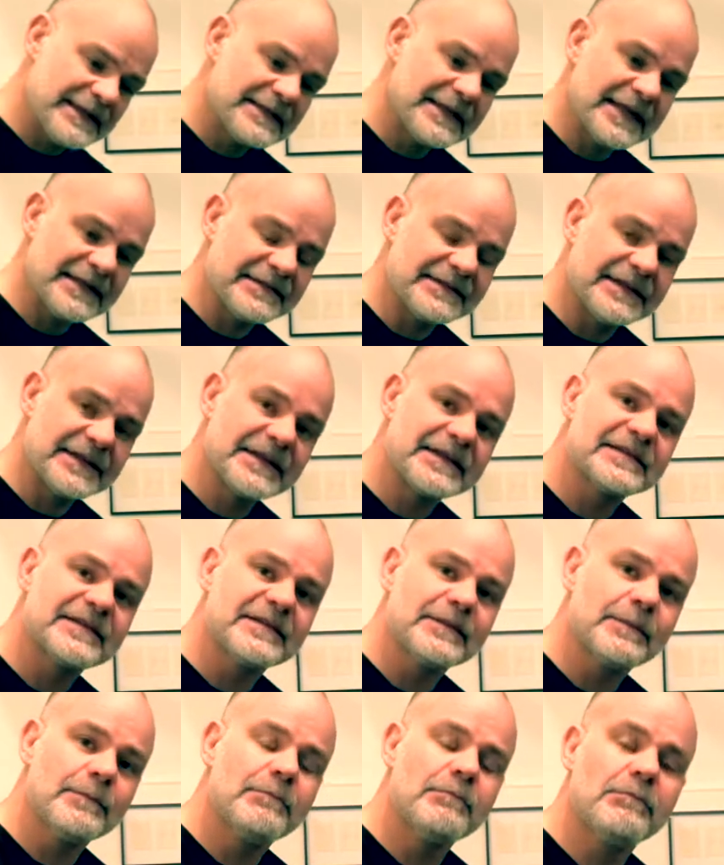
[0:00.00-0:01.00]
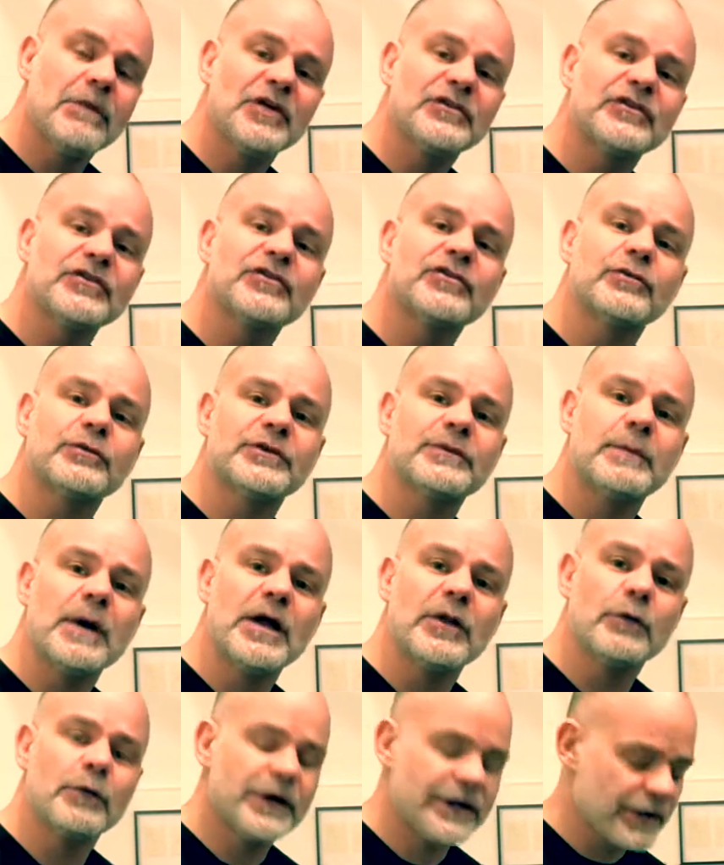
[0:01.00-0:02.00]
and to get some muscles to
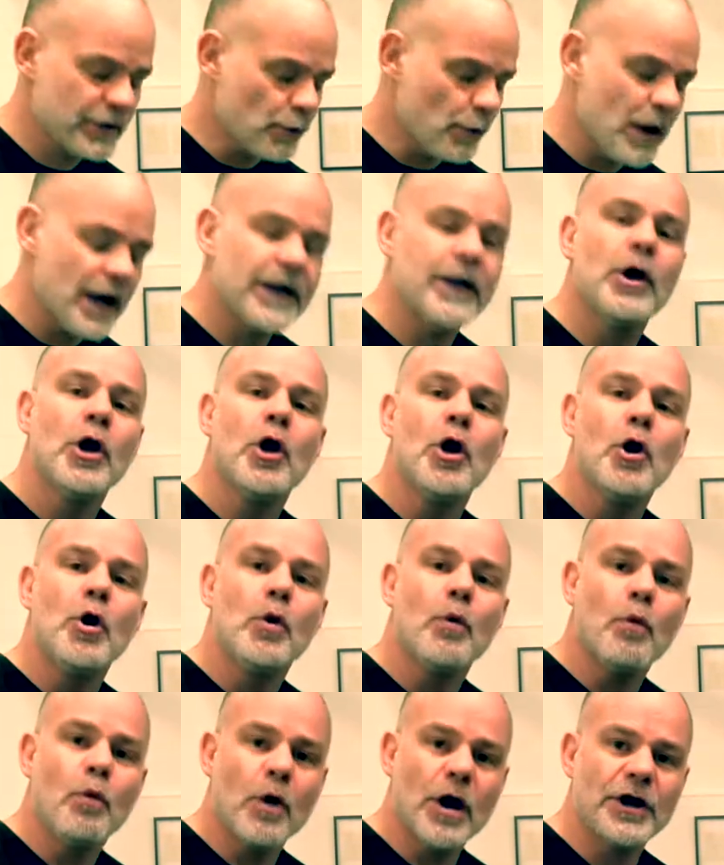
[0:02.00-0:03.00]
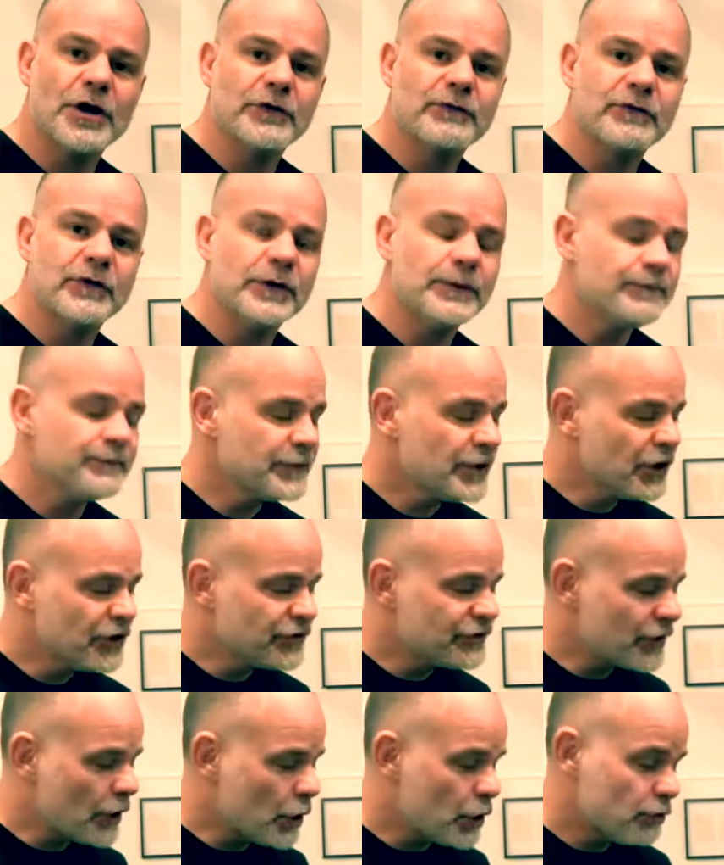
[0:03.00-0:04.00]
respond the way that you want. Wonderful.
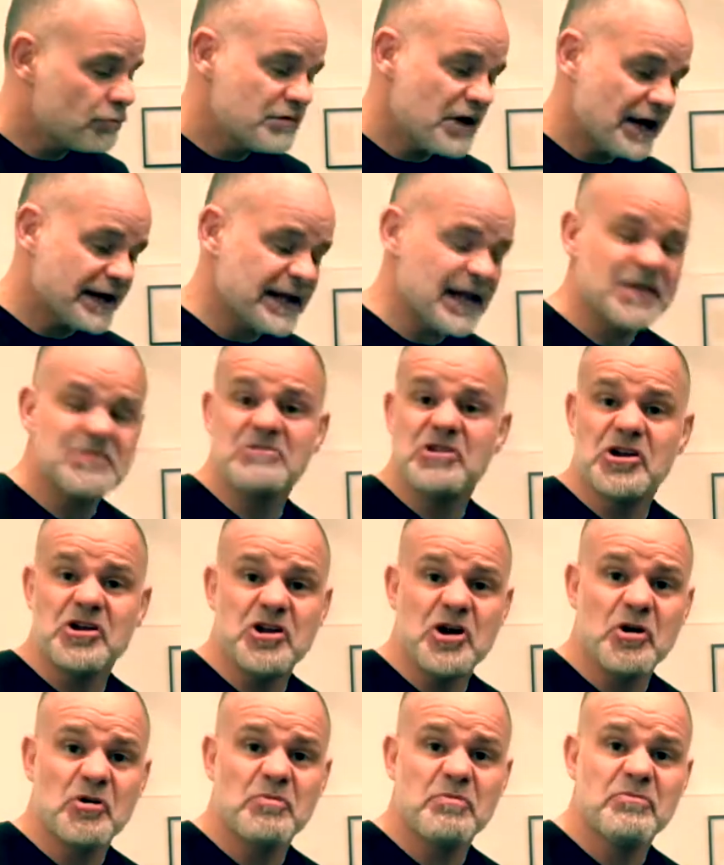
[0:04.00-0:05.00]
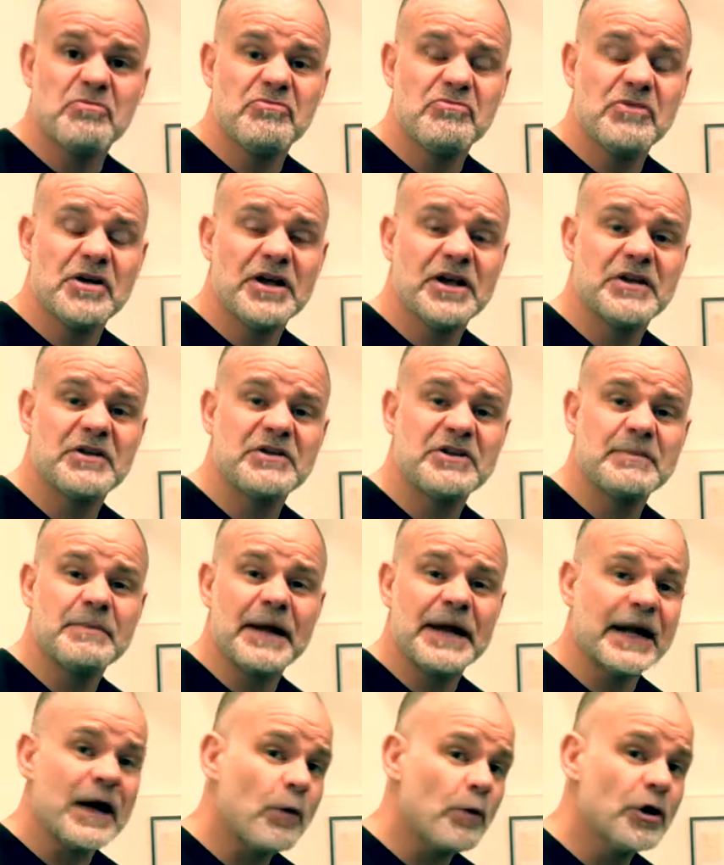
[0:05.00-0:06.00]
So again,
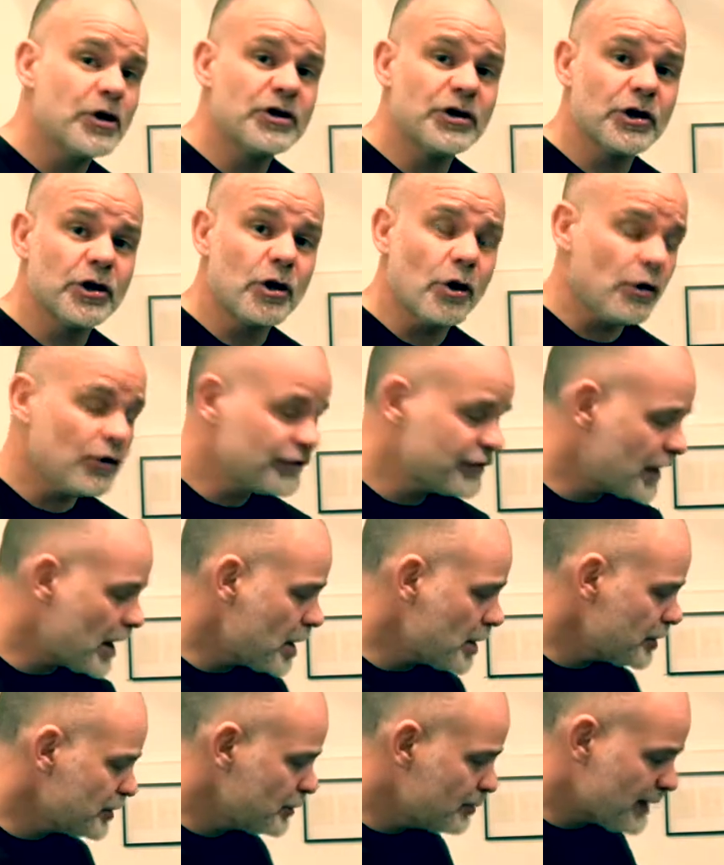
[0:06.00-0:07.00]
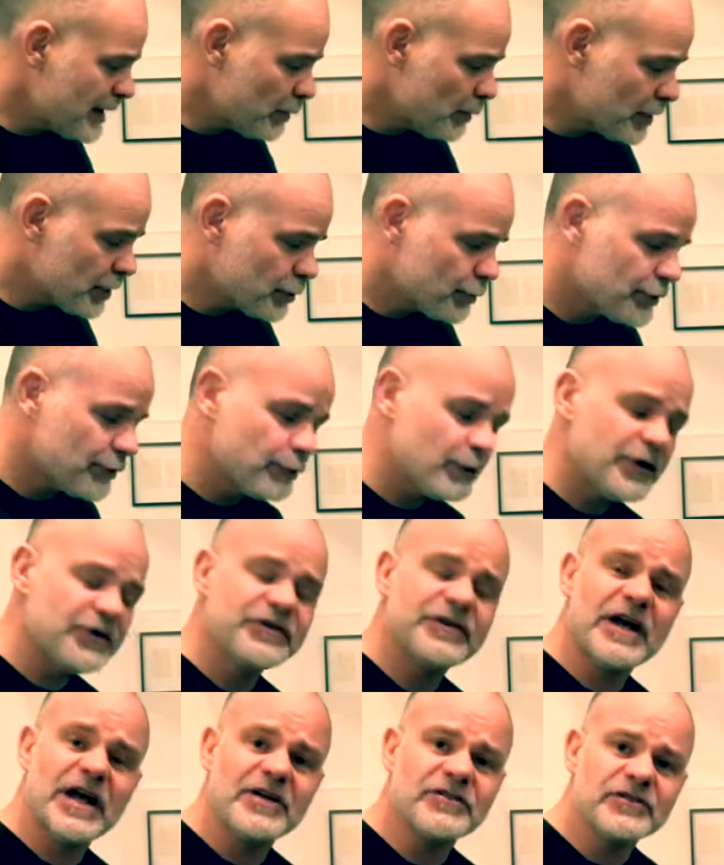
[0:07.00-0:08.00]
depending on what your goals are, you may want to go with the runner
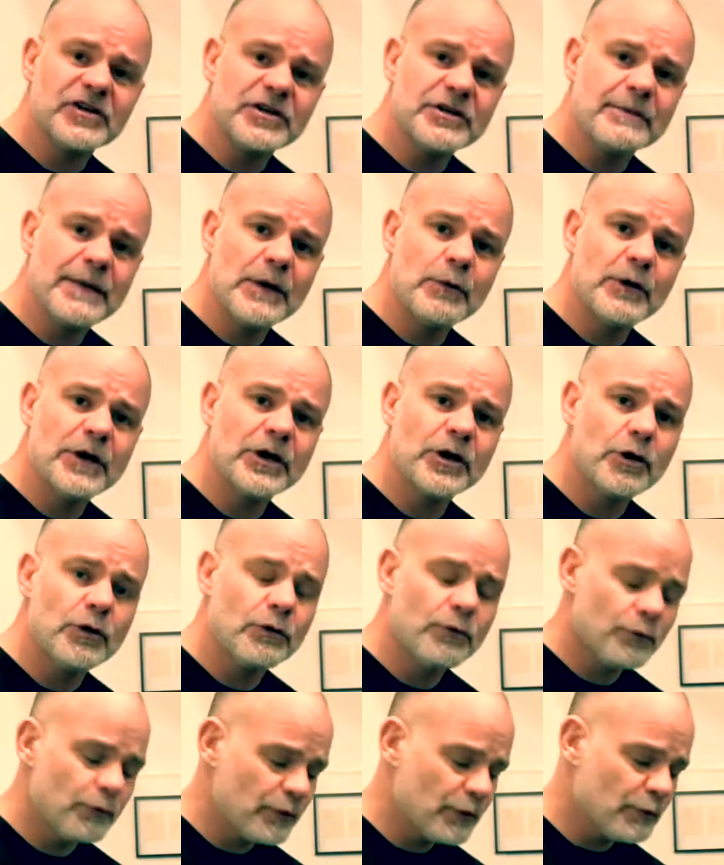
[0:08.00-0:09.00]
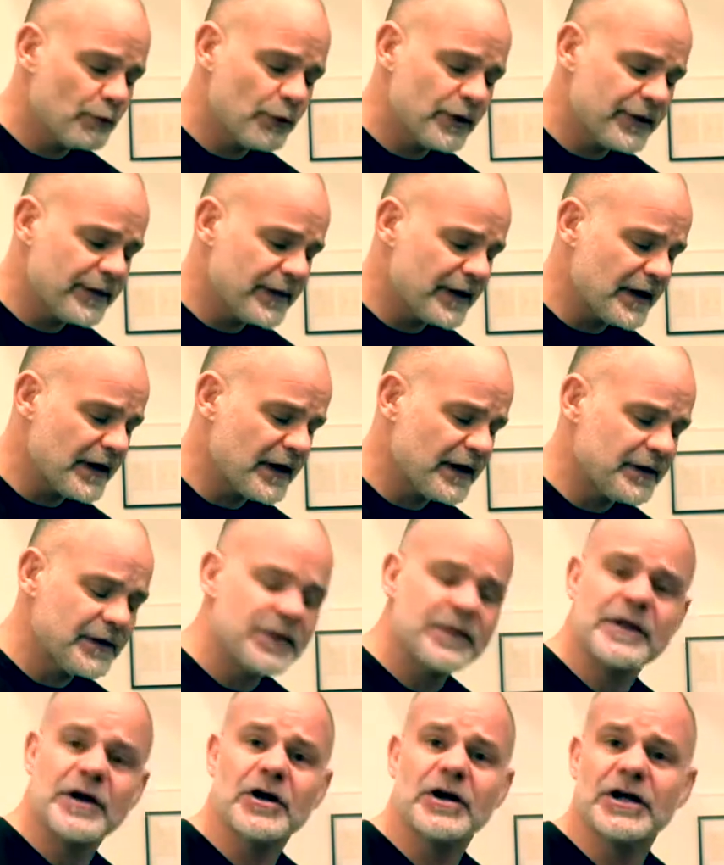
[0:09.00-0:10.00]
sage, you may want to go with
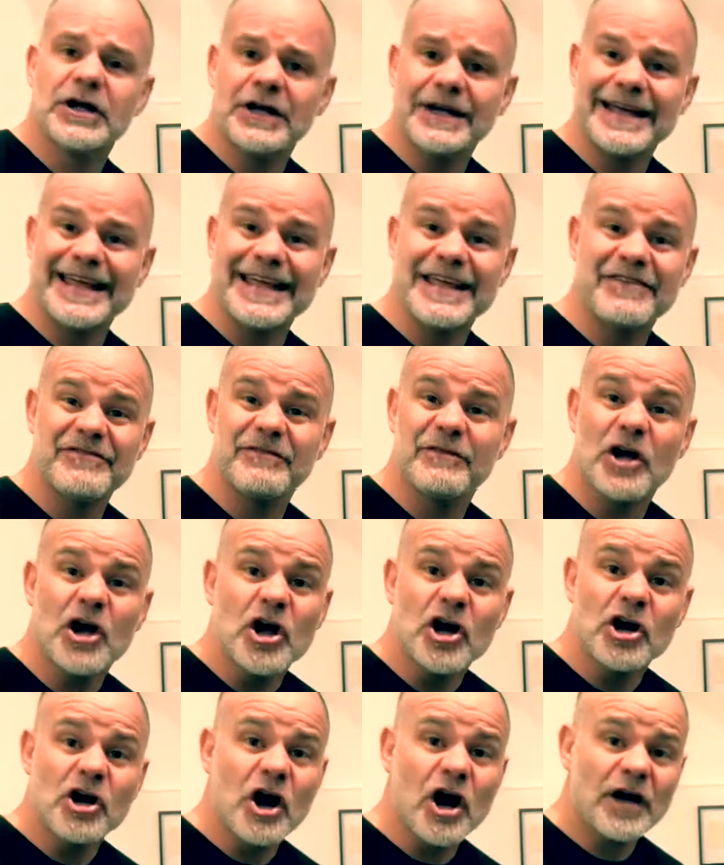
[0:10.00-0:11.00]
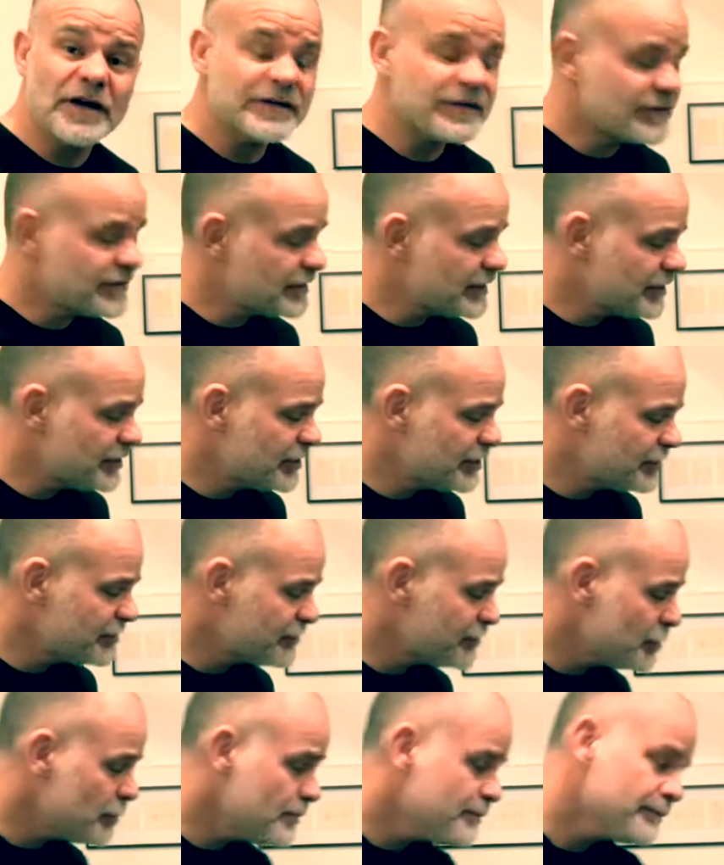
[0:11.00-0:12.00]
the Theragun. If cost isn't an
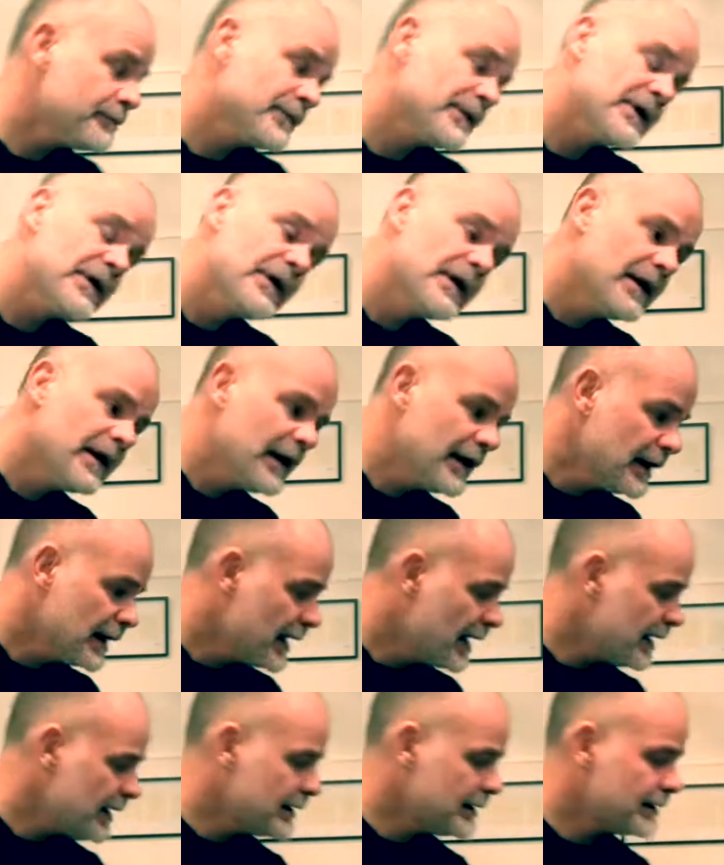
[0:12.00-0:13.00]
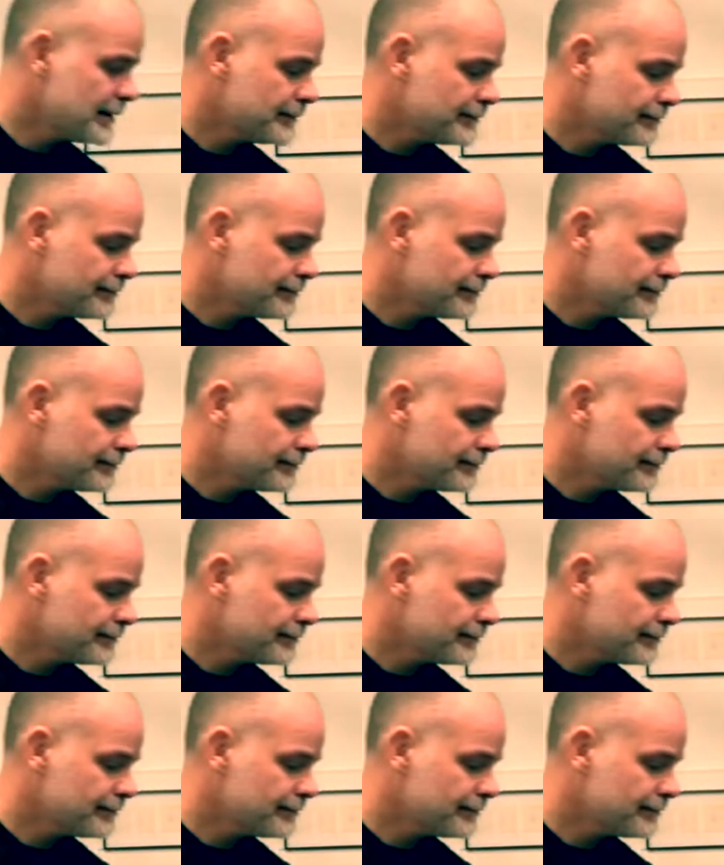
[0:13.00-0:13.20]
issue, hey,